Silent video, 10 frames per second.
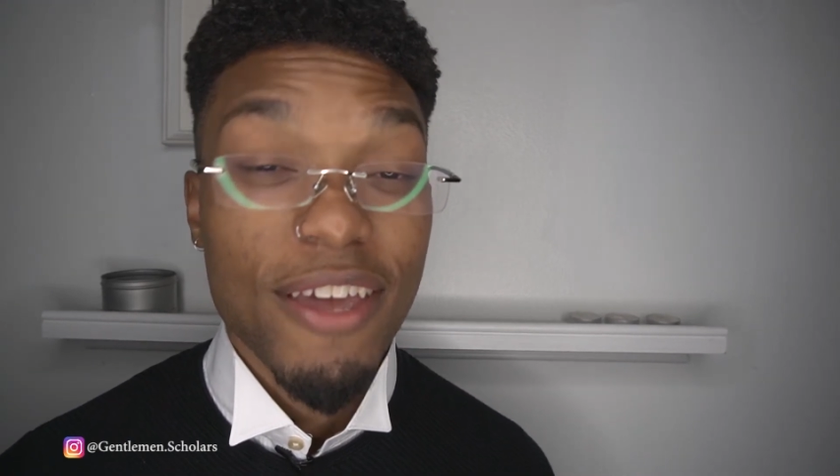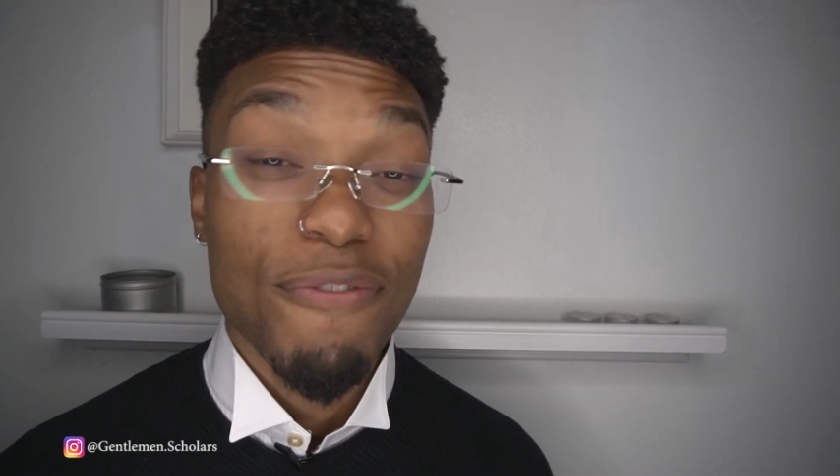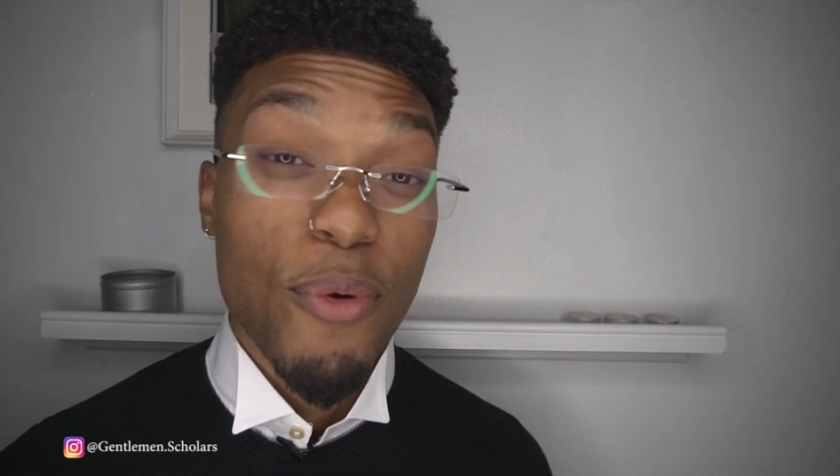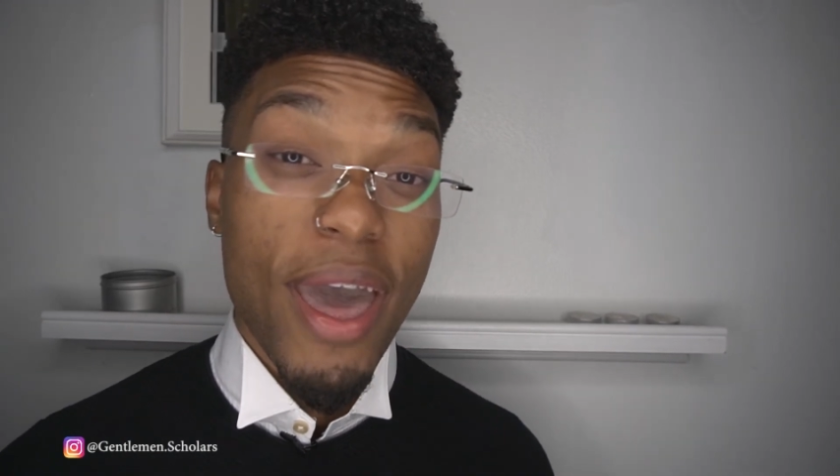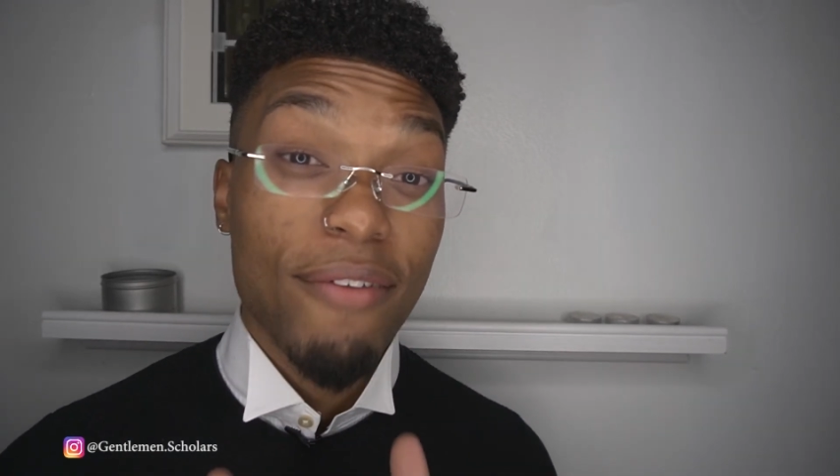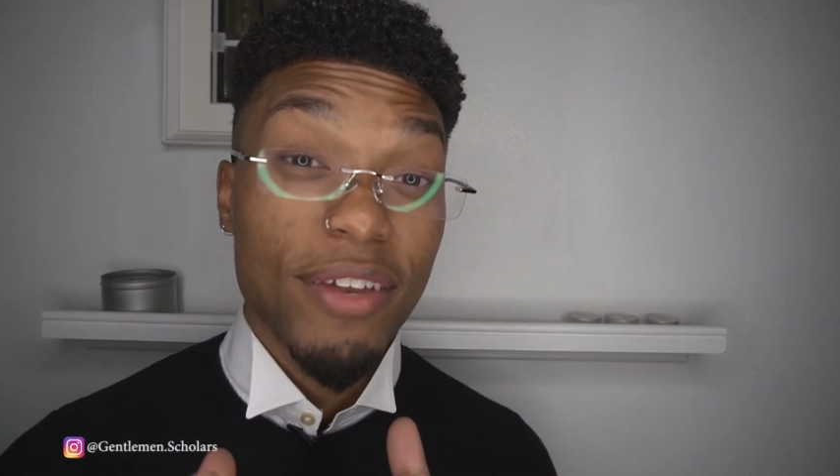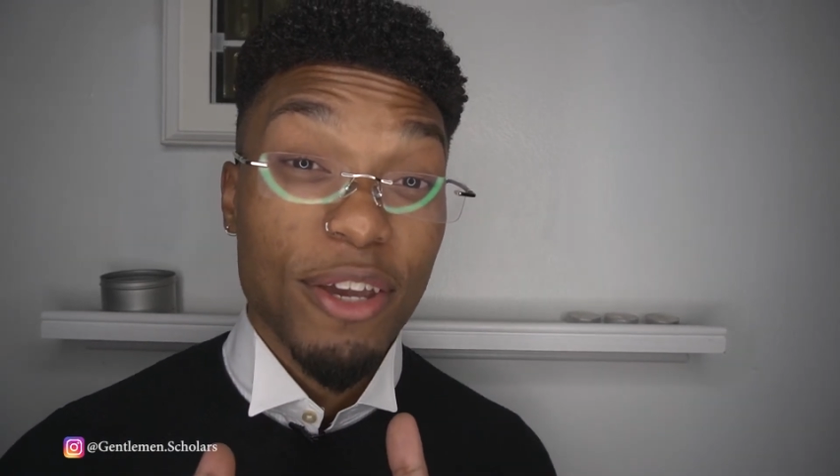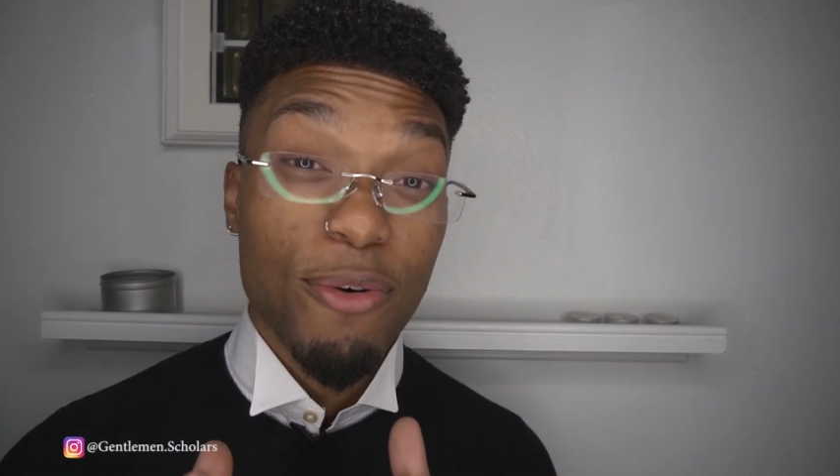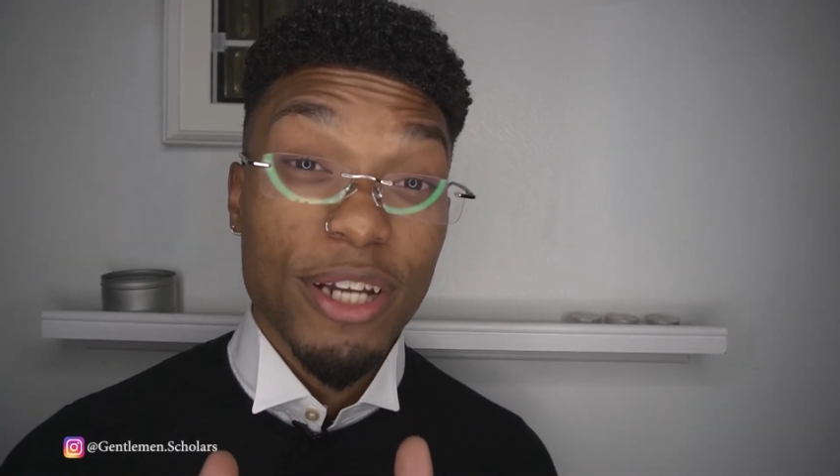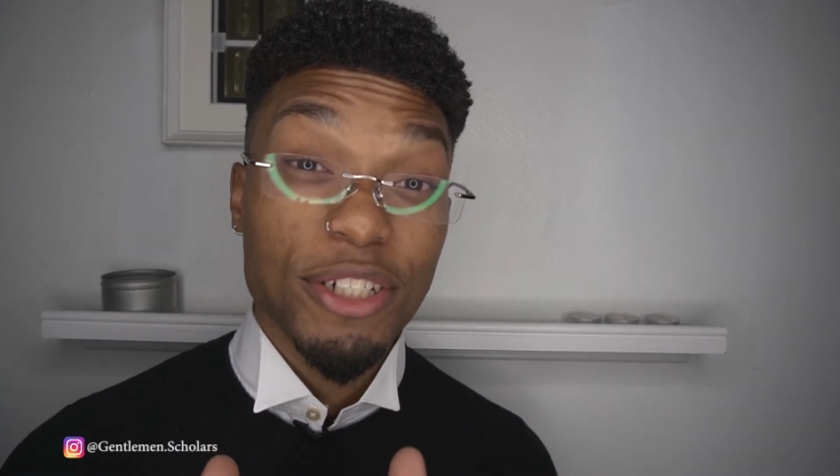If you have
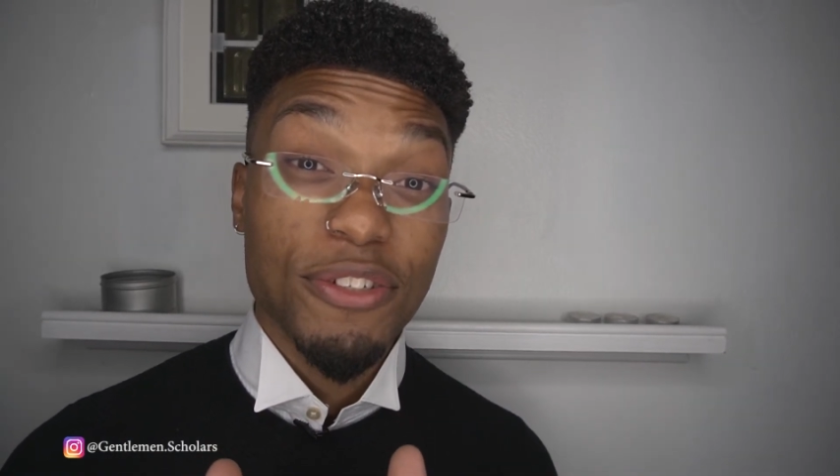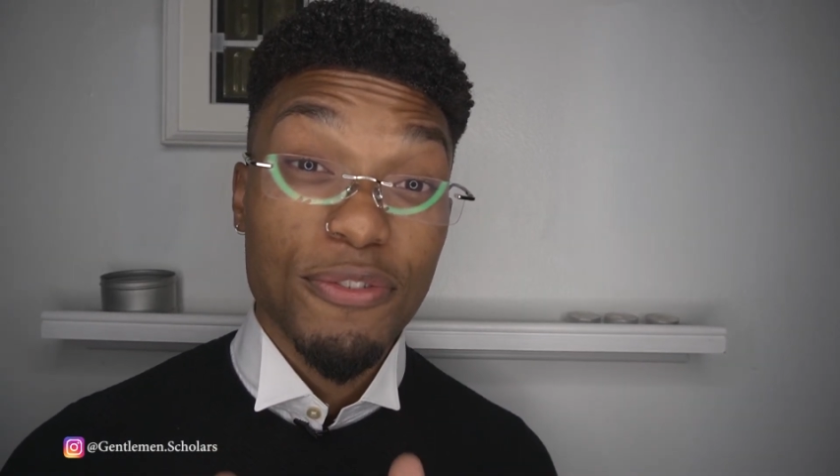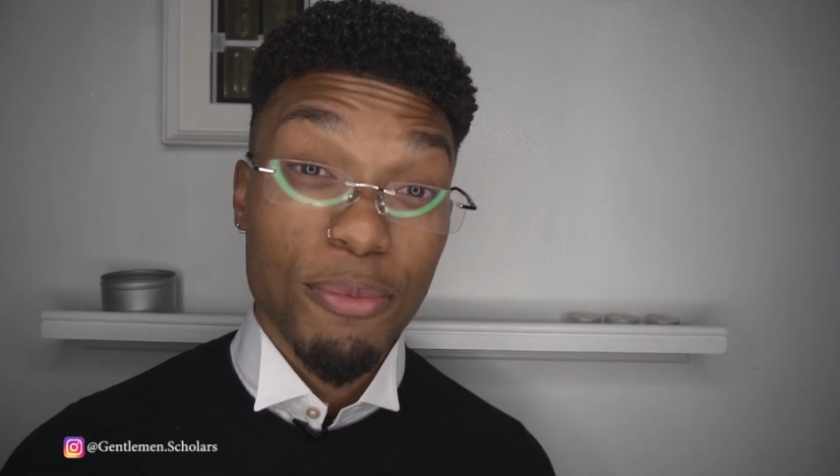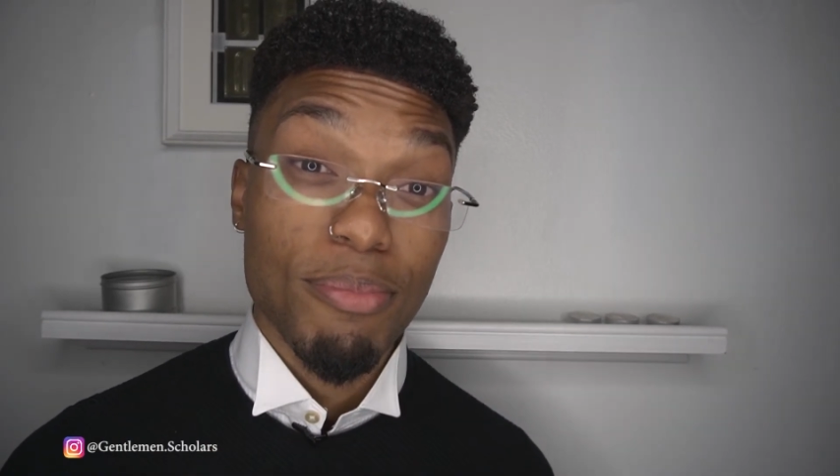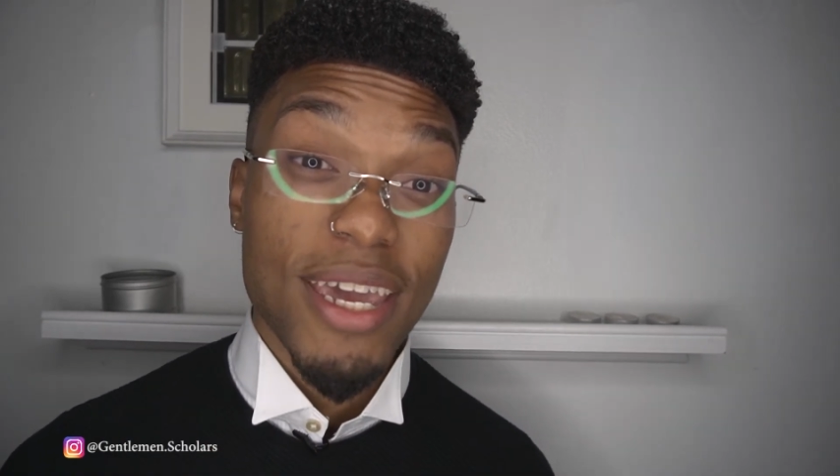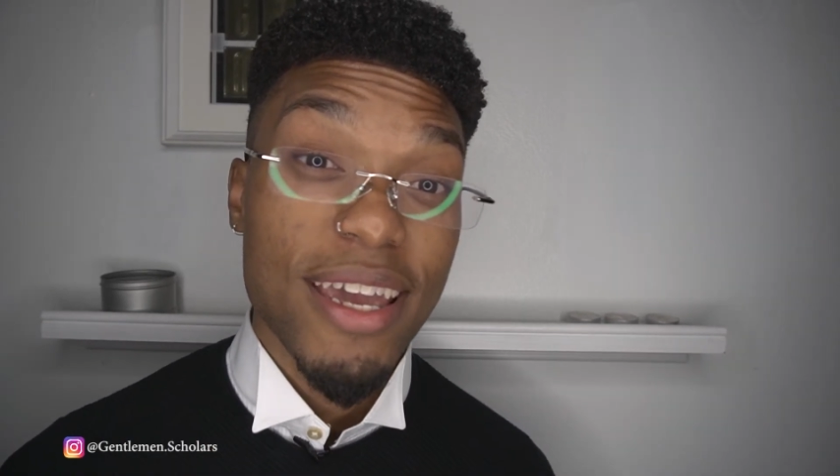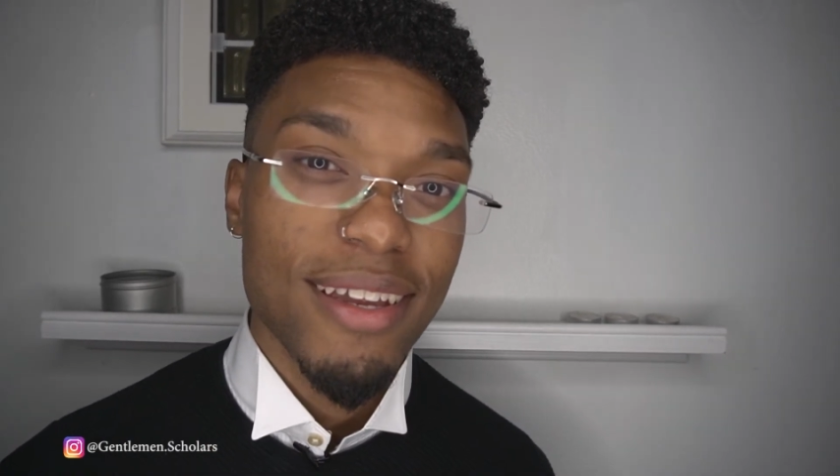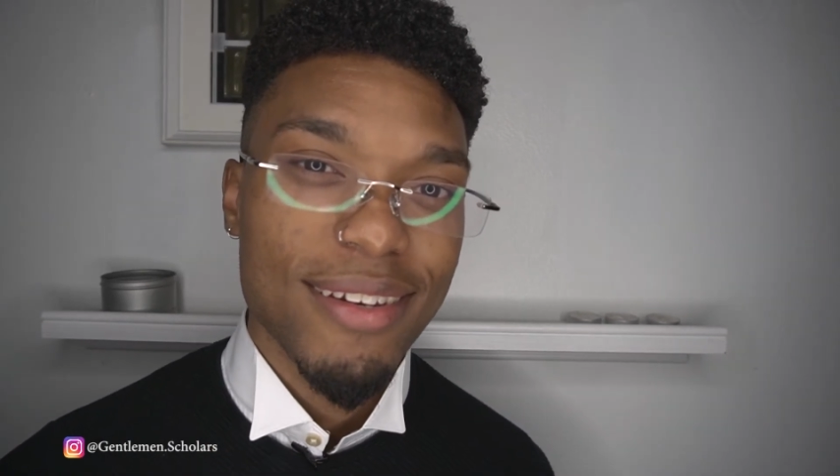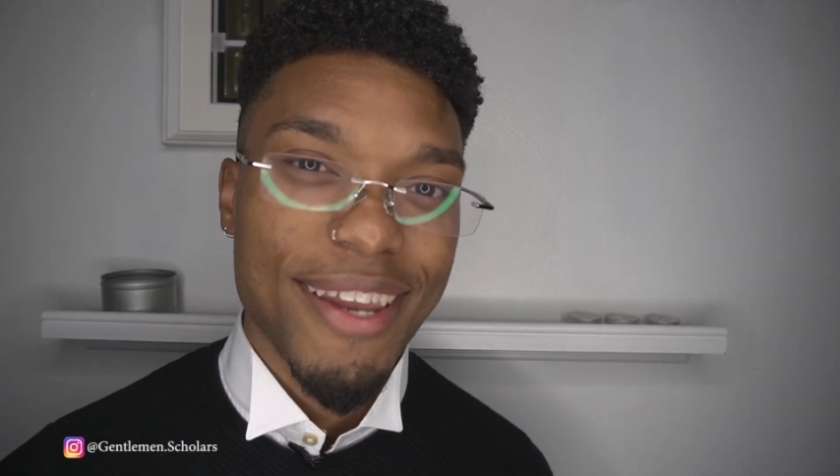any questions for me,